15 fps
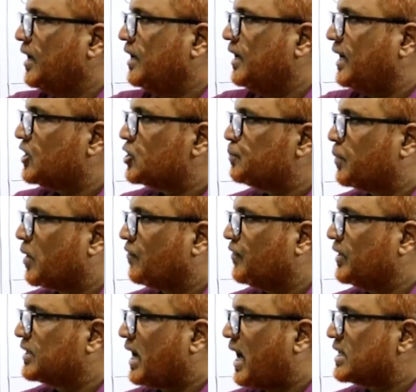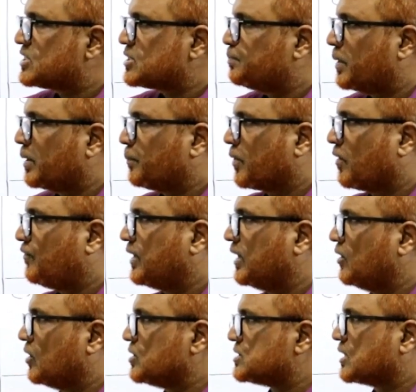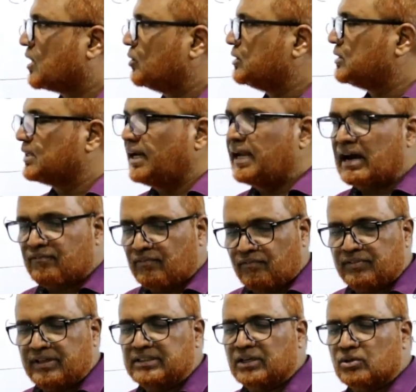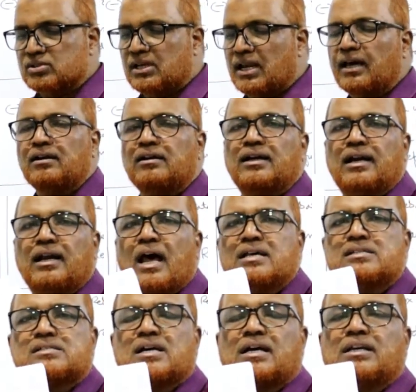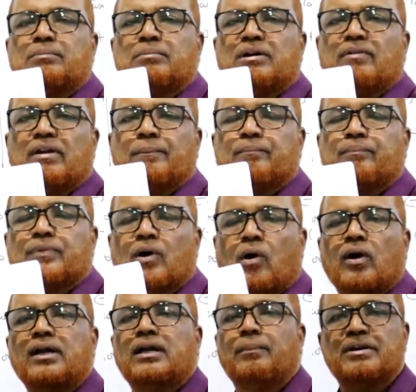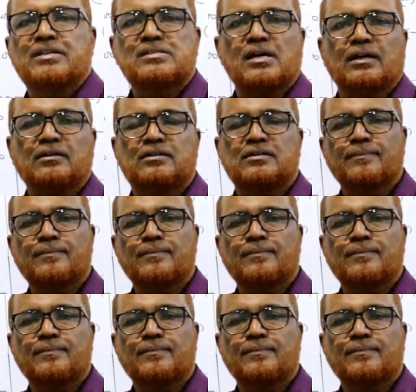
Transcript: Net profit as per profit and loss account 3,50,900. Last item given on debit side.